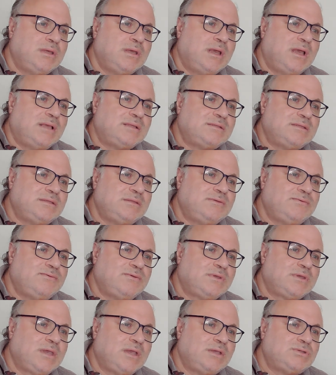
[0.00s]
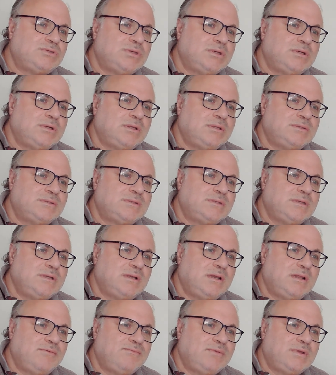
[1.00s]
acidification, and sea
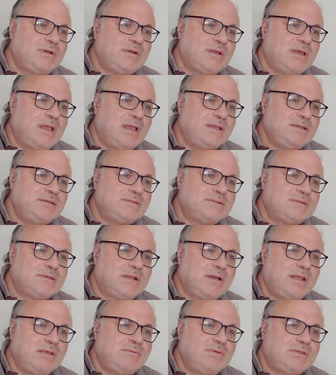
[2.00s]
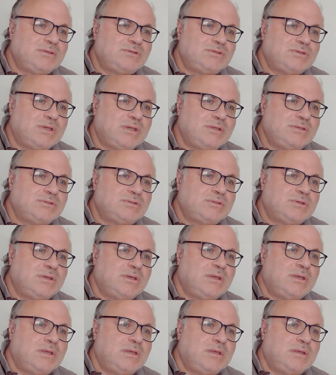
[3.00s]
level rise. Climate change
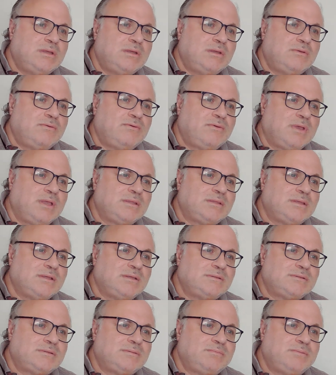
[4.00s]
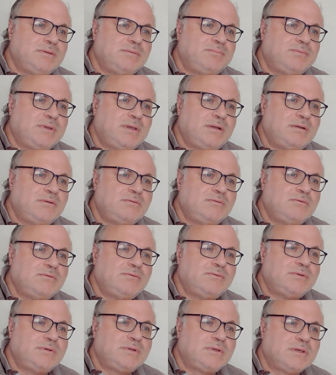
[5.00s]
threatens people
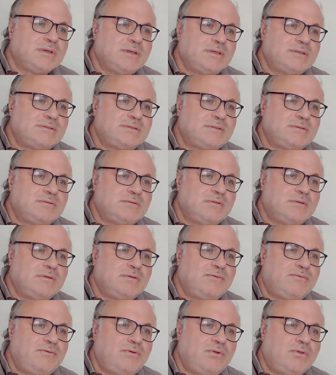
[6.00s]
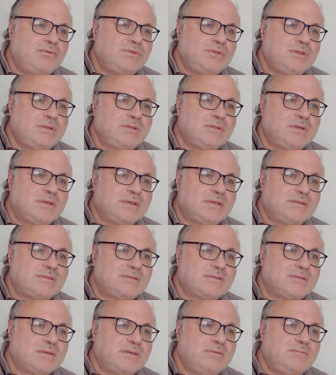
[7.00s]
with increased flooding,
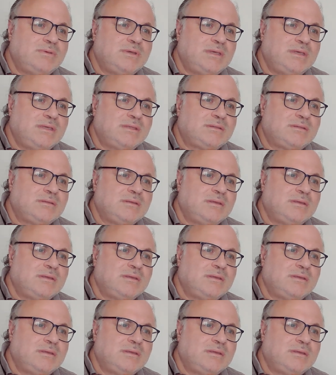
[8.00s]
extreme heat,